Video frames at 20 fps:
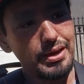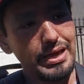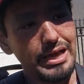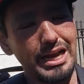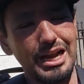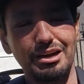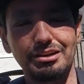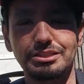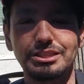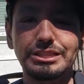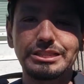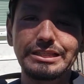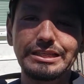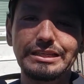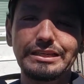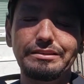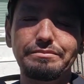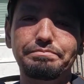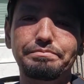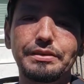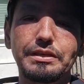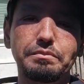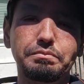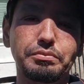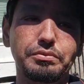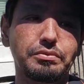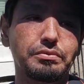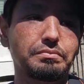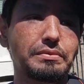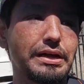and I'll see
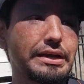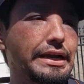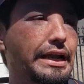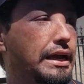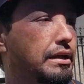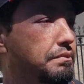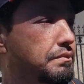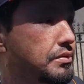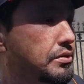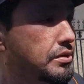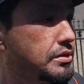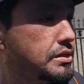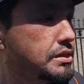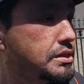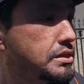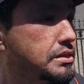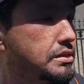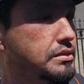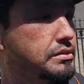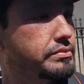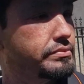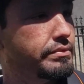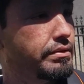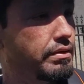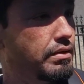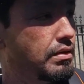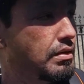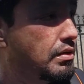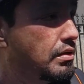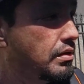people, my neighbors,
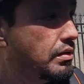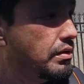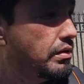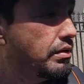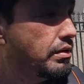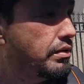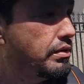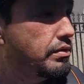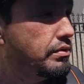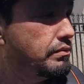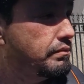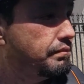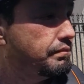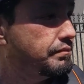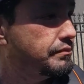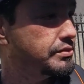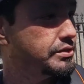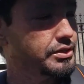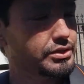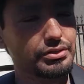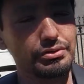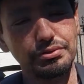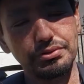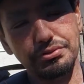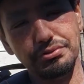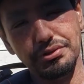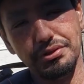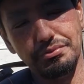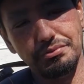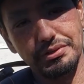still
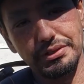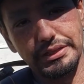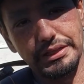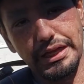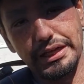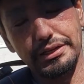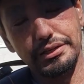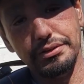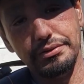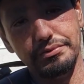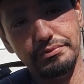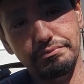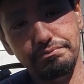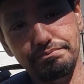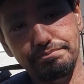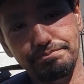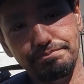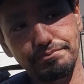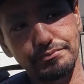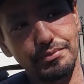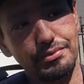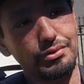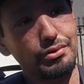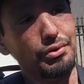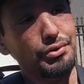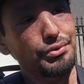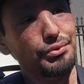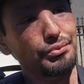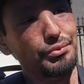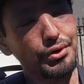doing what they do.
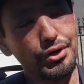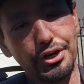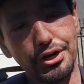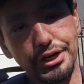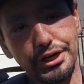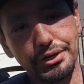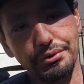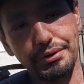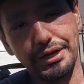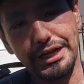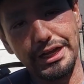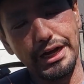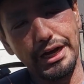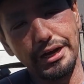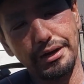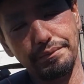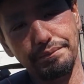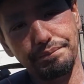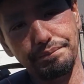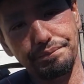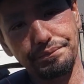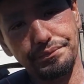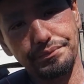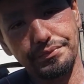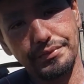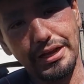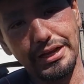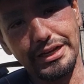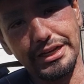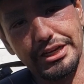Go to work, wake up.
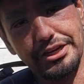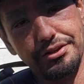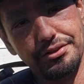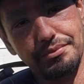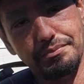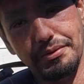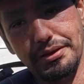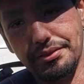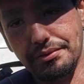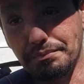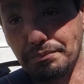I could hear them in the